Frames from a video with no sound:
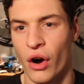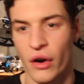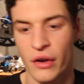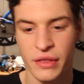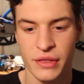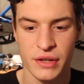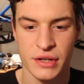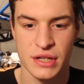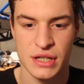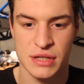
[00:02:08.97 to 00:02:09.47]

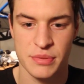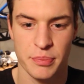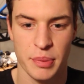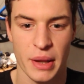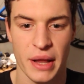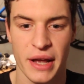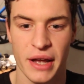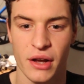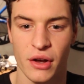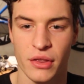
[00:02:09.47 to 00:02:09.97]
In the
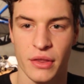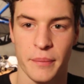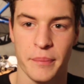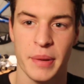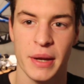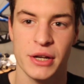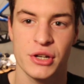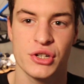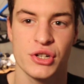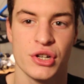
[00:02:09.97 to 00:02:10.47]
display on the
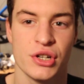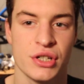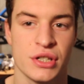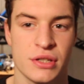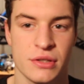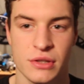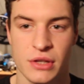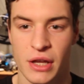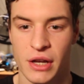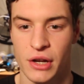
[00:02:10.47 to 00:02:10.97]

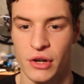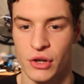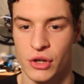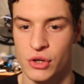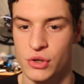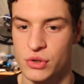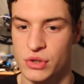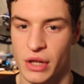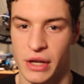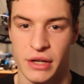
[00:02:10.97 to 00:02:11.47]
pictures, they
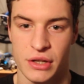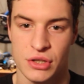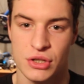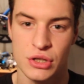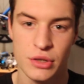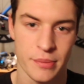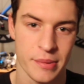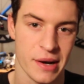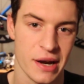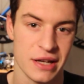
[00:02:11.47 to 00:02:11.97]
use like a
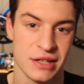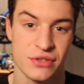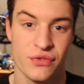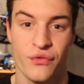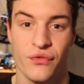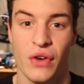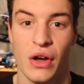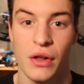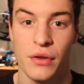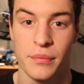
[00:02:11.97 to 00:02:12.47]
super nice
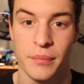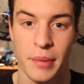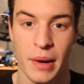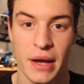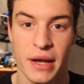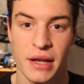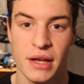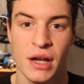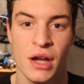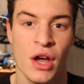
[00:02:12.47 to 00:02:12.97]
felt
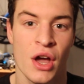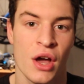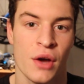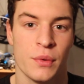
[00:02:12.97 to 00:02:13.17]
bike,